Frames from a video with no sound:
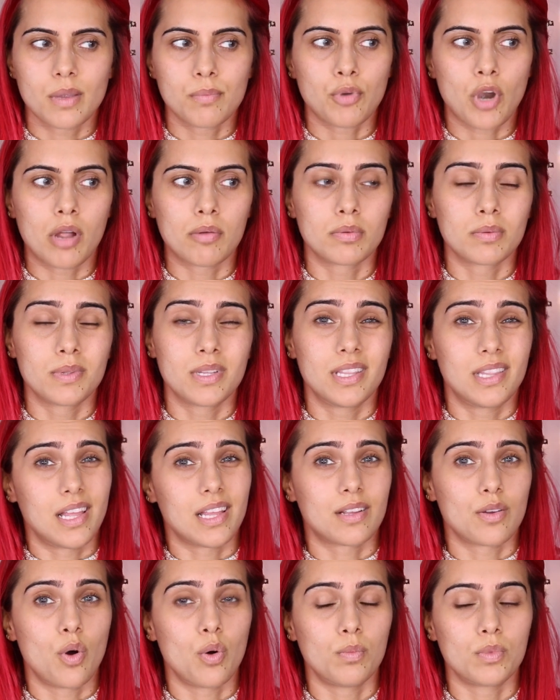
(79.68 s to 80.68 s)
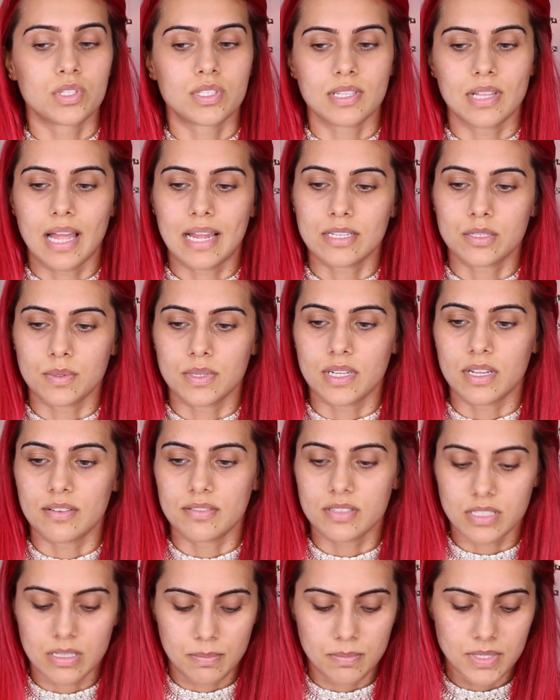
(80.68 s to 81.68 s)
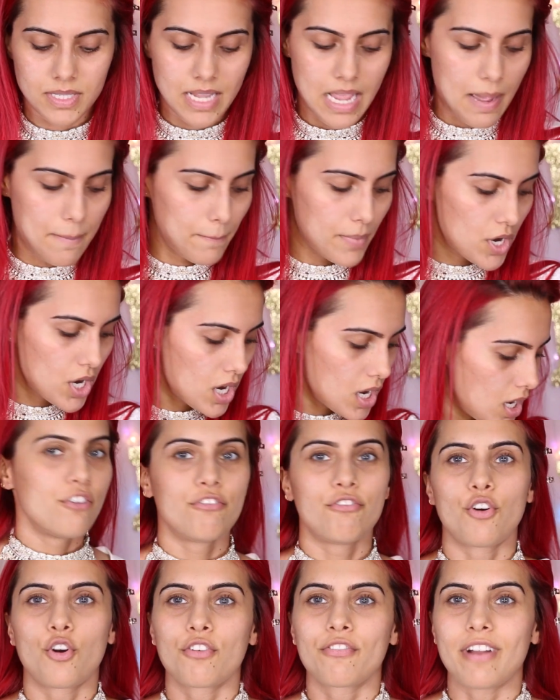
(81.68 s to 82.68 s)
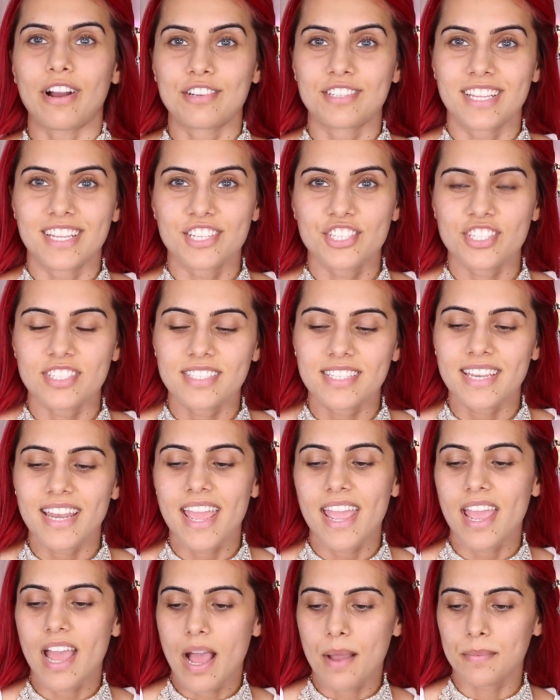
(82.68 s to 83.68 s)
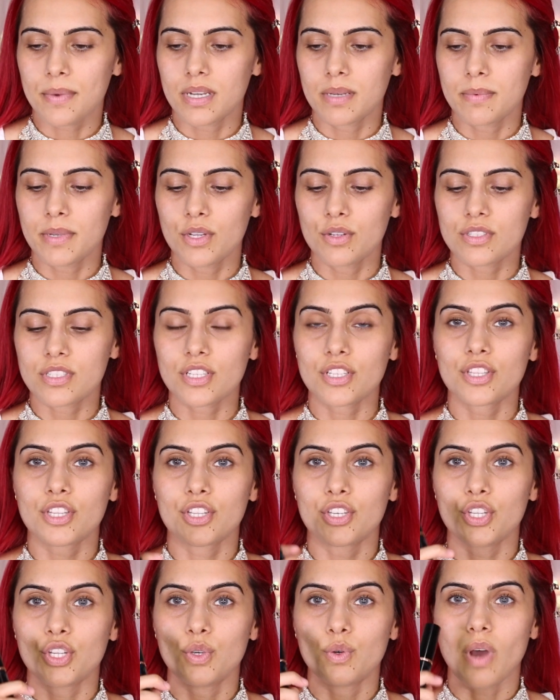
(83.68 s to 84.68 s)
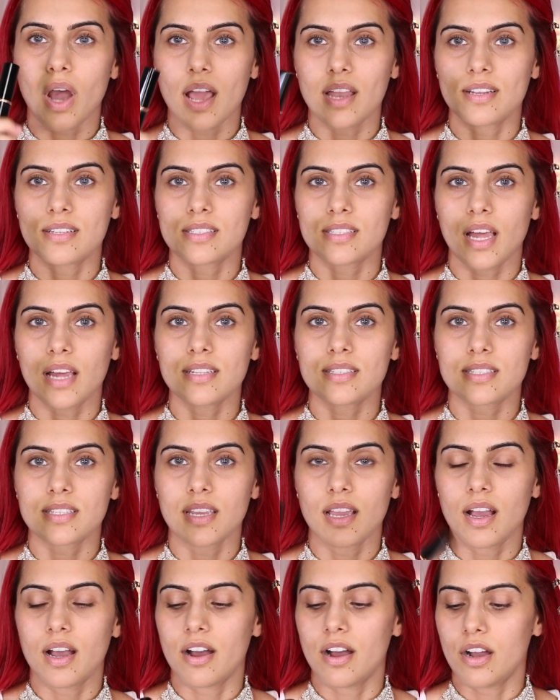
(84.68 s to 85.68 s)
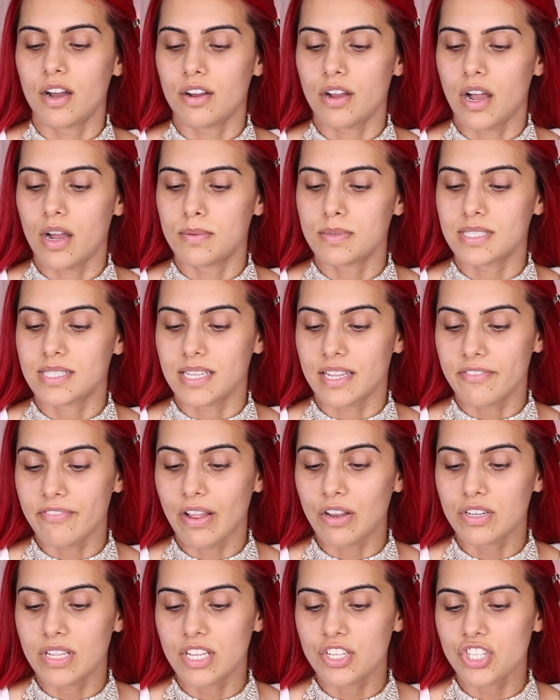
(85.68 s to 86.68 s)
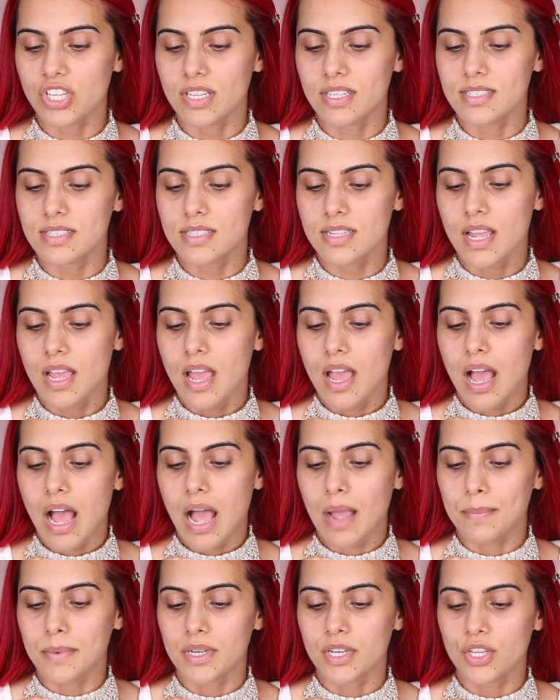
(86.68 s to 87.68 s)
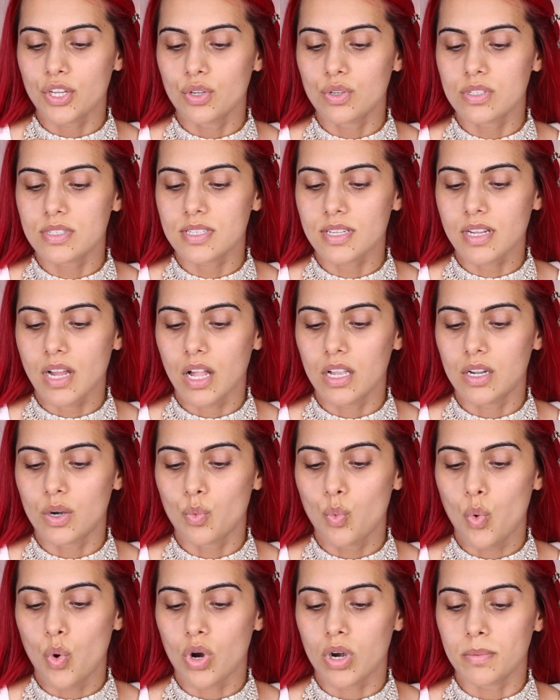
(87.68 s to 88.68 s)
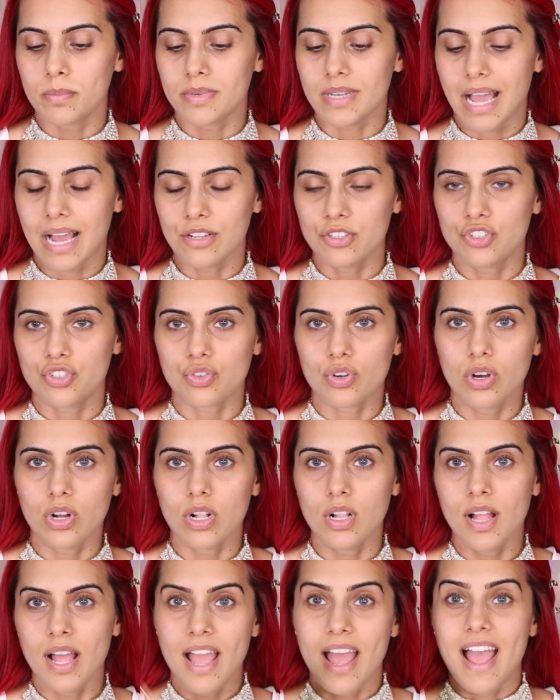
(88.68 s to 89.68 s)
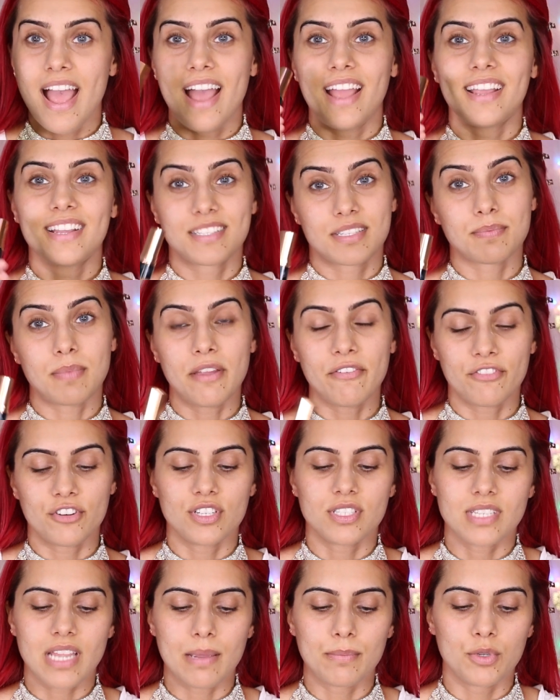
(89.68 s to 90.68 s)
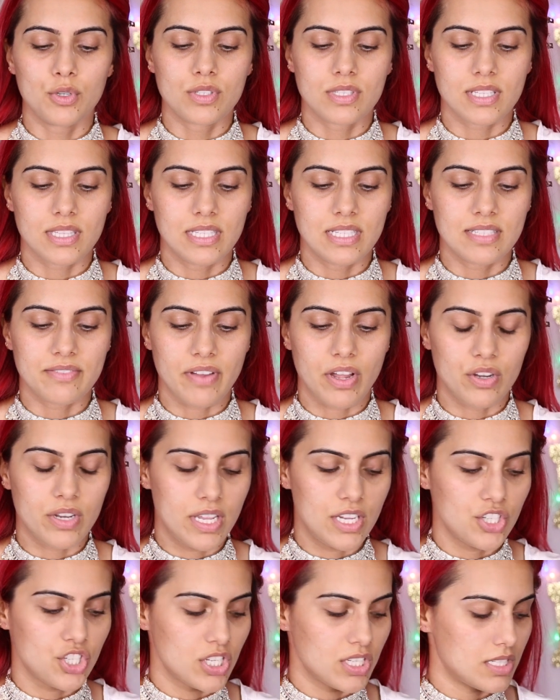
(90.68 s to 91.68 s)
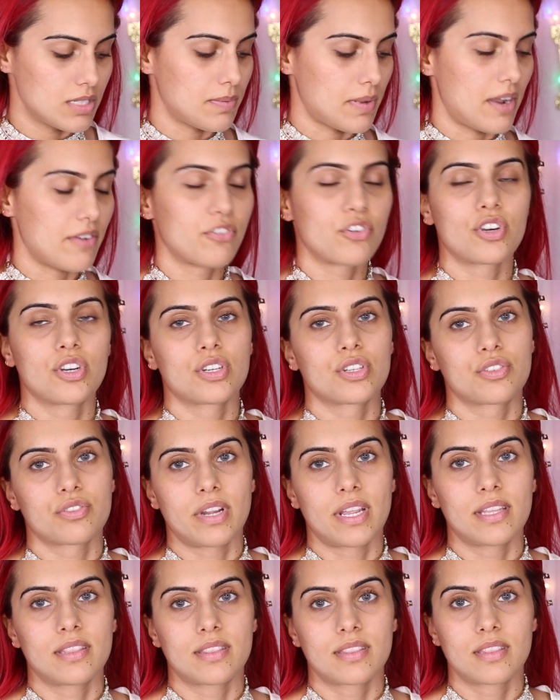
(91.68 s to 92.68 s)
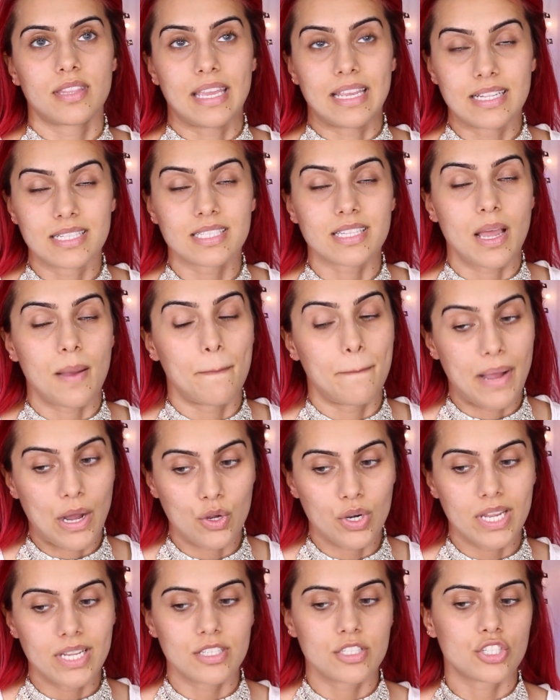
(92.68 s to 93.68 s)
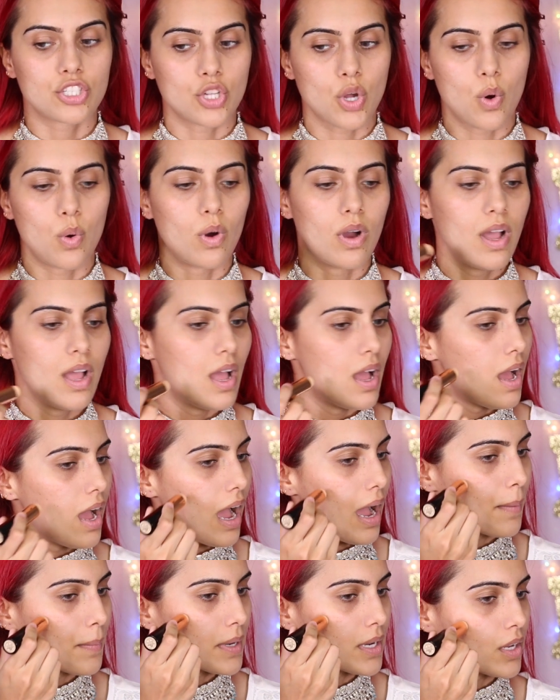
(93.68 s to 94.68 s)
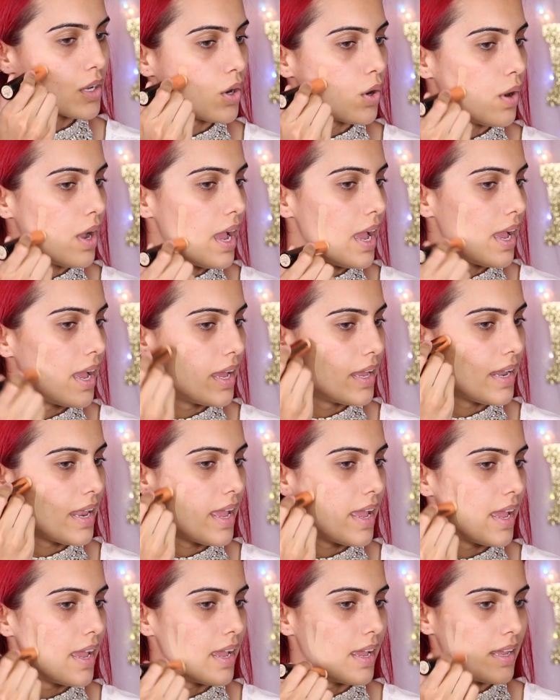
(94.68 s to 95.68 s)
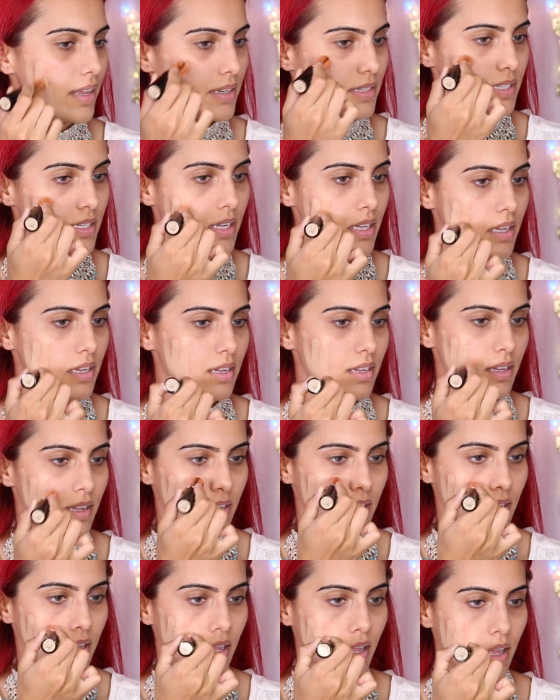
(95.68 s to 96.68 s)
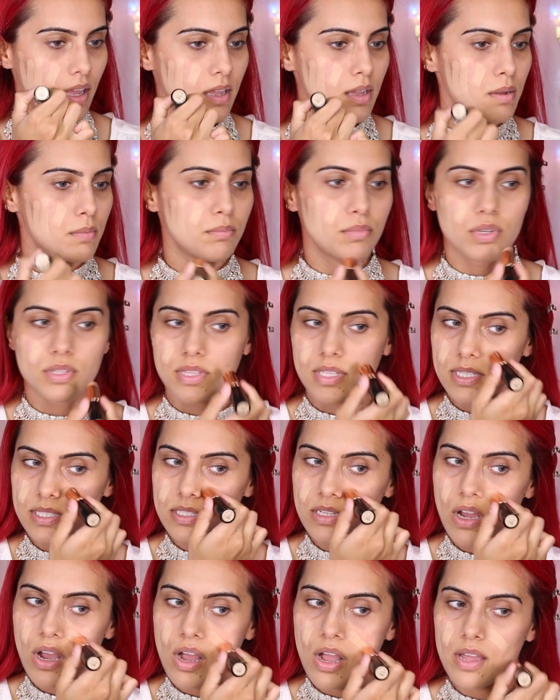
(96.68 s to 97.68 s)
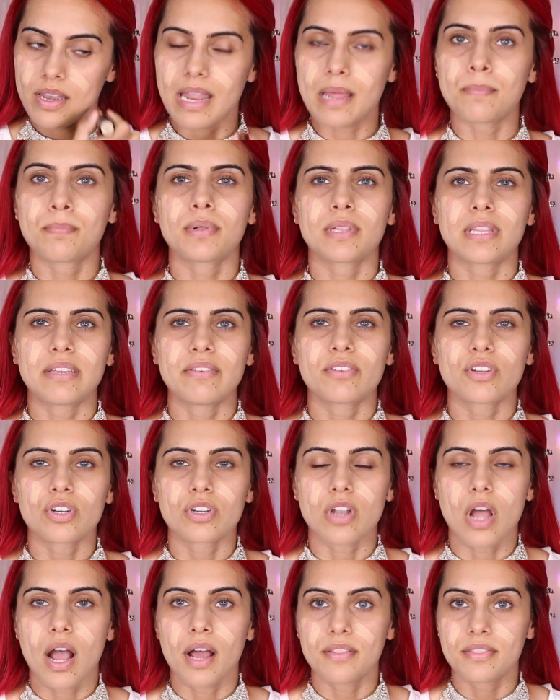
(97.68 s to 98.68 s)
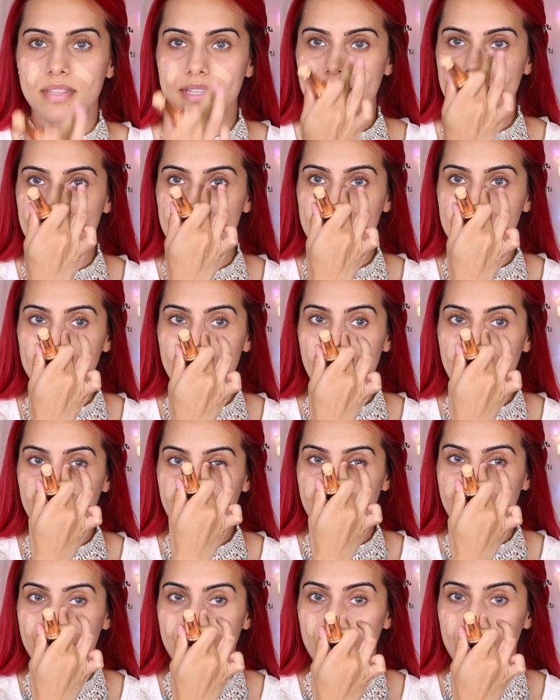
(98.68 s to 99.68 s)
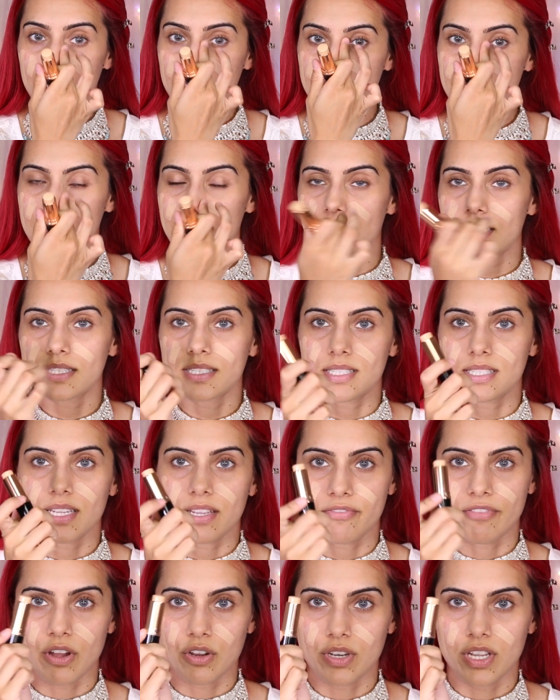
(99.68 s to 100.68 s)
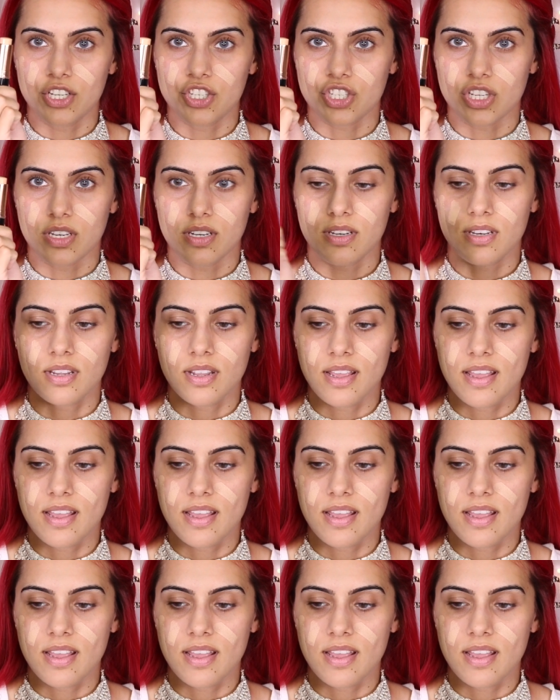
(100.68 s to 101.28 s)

probably like almost the last week of September. For foundation today, I'm going to be using the new Anastasia stick foundations. I'm going to use the color Warm Natural. It's my first time using these foundations, but I've heard great things about it. So I'm going to go ahead and put this on. And believe it or not, this is my first stick foundation